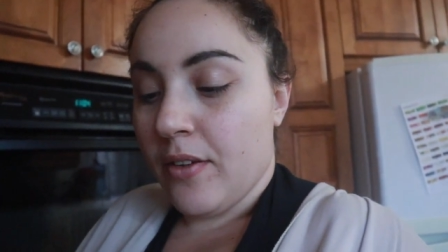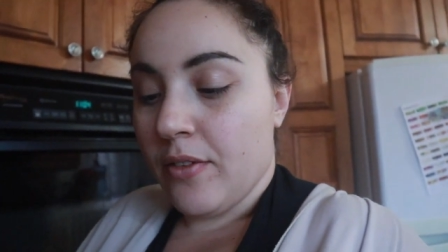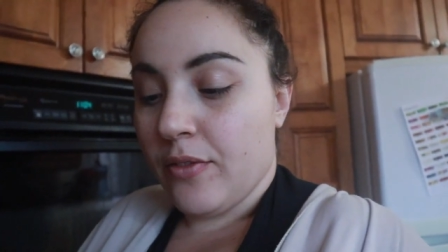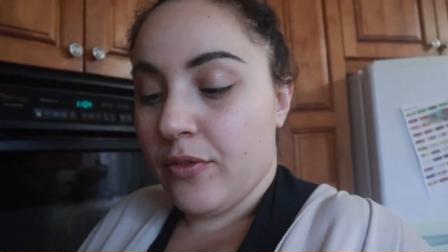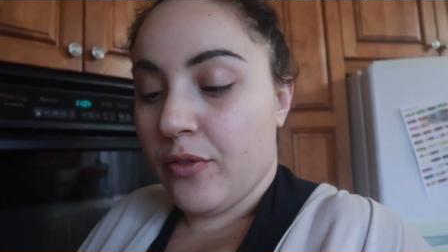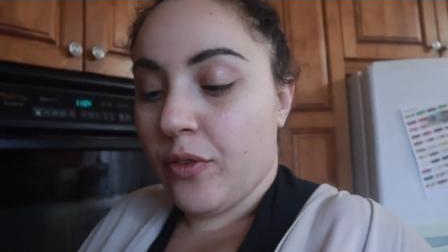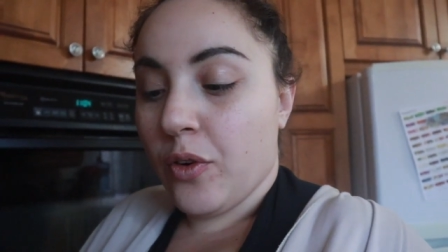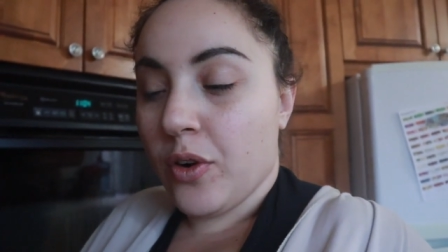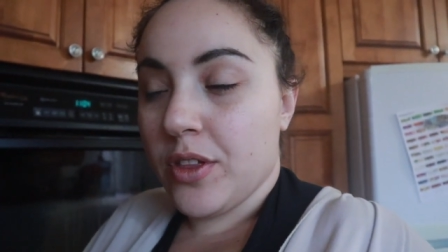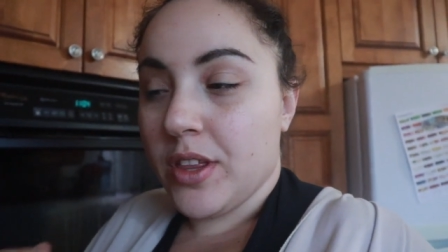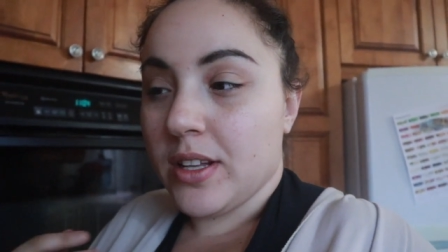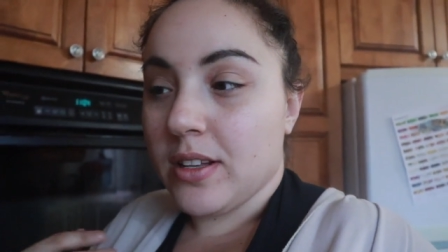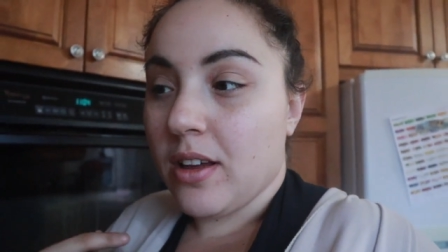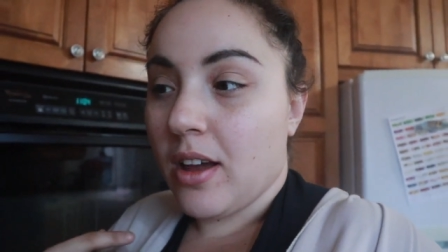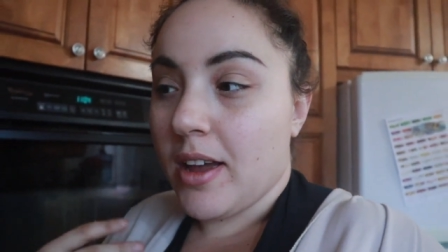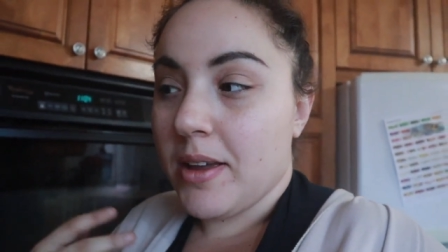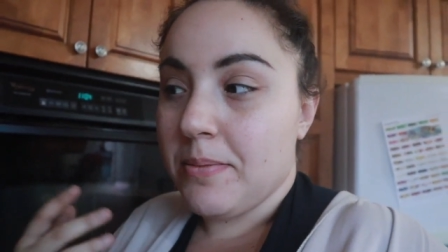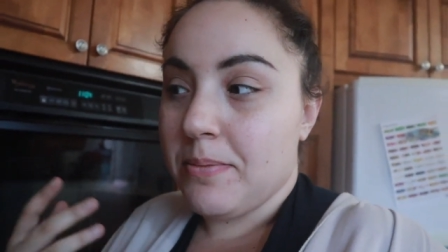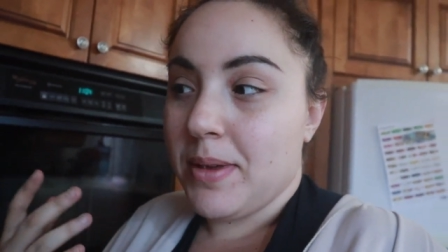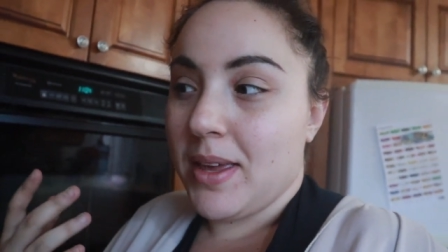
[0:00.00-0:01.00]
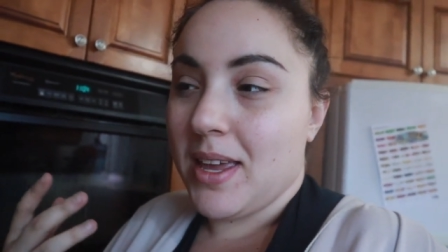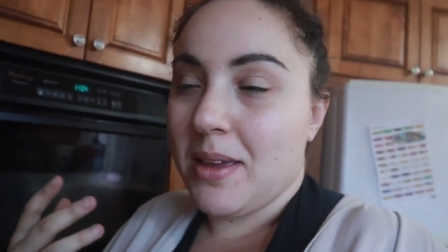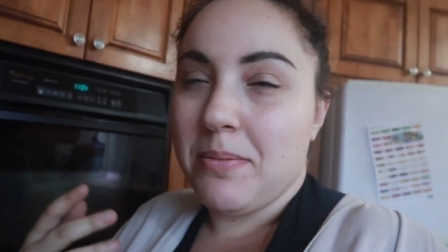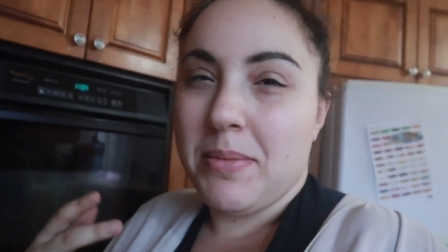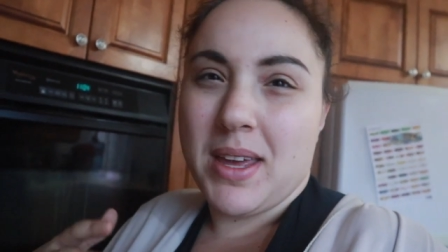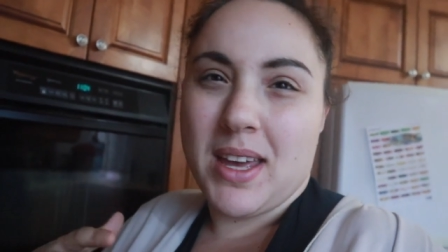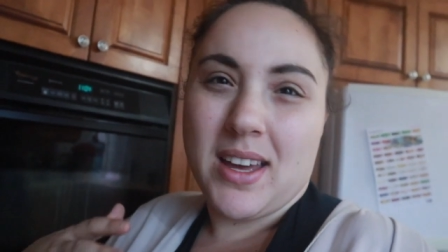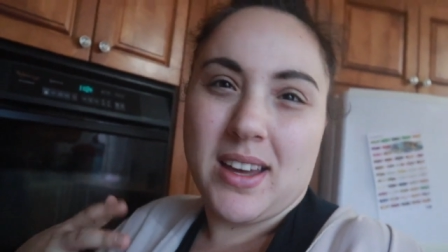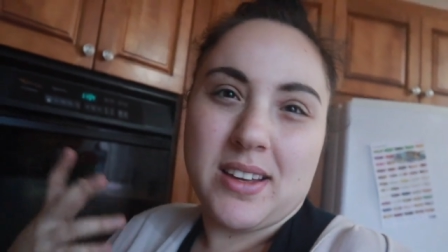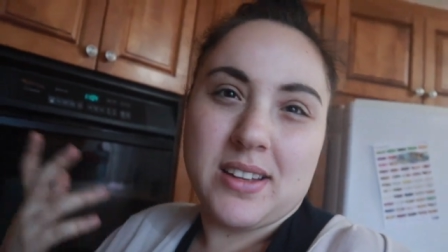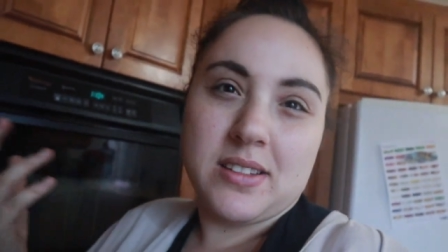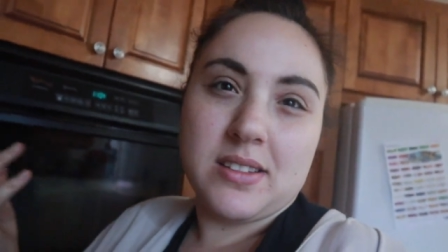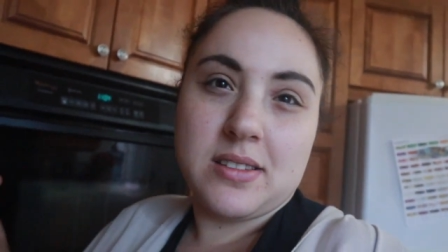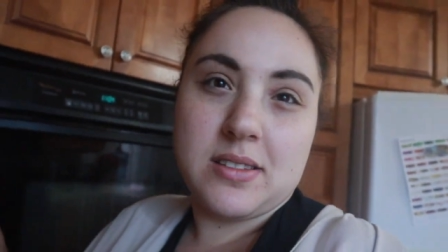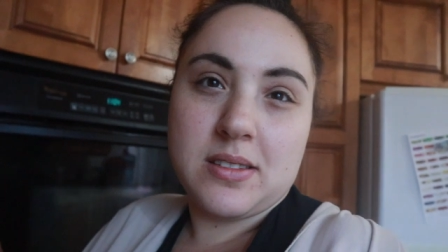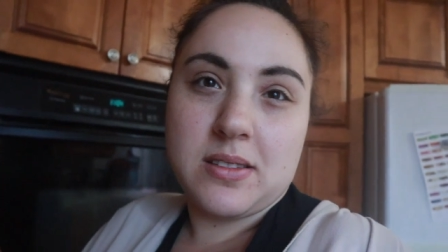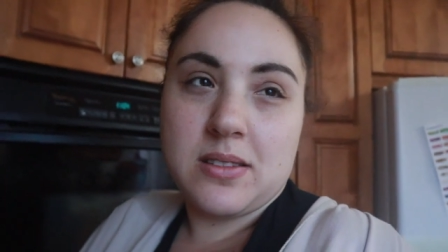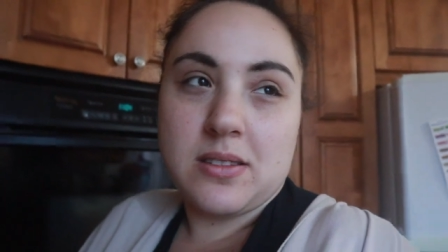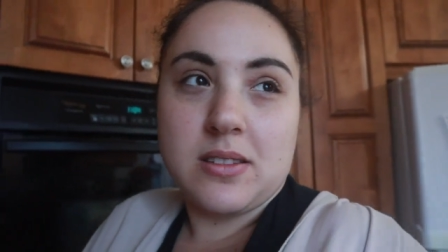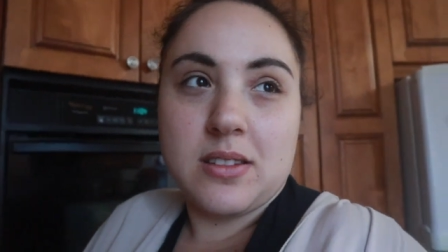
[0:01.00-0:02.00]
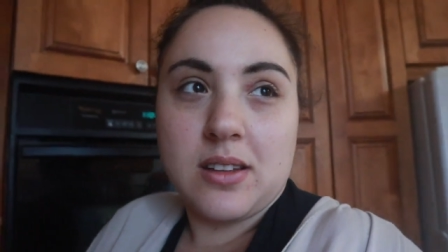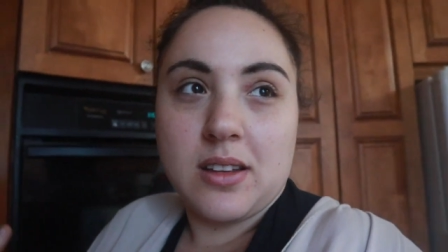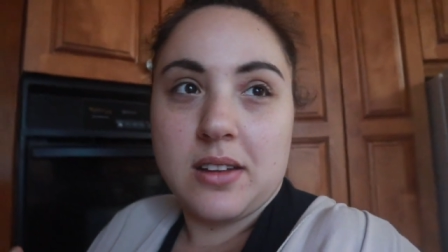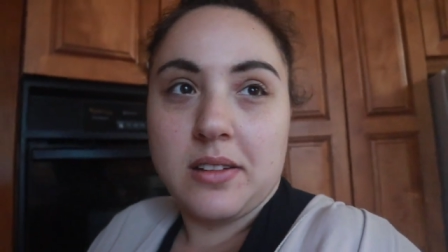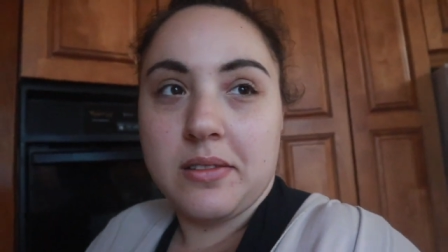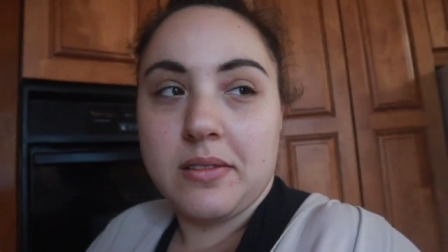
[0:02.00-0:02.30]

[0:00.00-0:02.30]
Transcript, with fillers: for the time being because